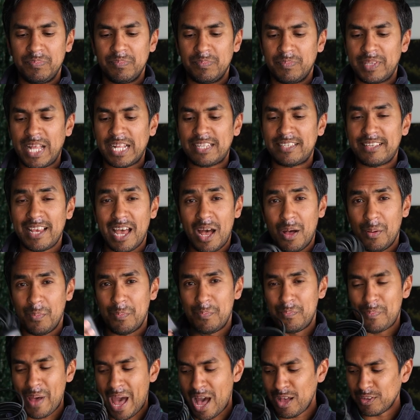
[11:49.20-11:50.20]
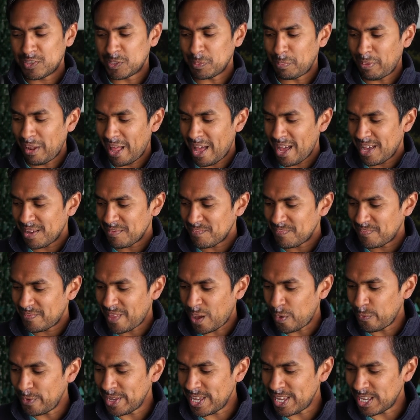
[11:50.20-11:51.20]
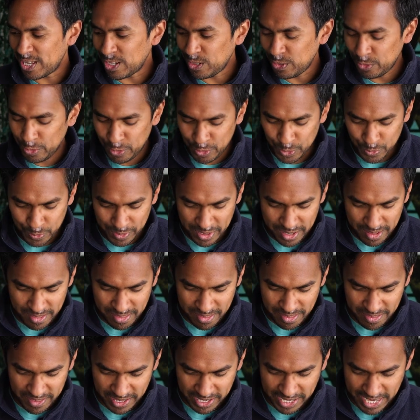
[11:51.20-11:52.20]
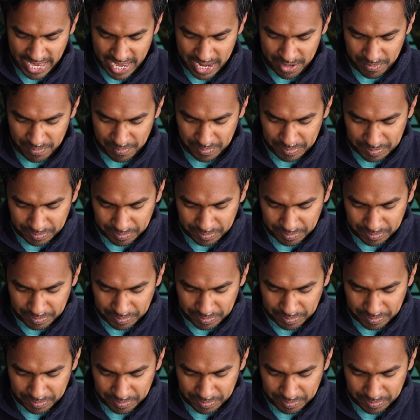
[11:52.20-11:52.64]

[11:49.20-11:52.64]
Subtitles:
that's our power supply that we include with the kit.